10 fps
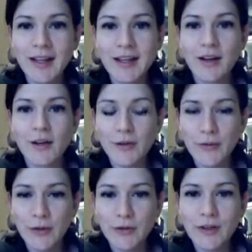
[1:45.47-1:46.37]
It
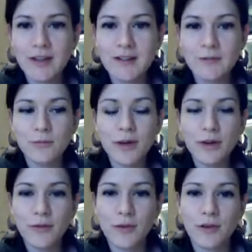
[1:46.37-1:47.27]
also is
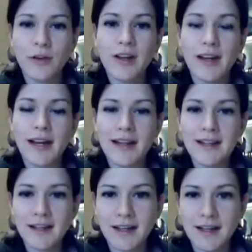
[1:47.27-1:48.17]
wonderful at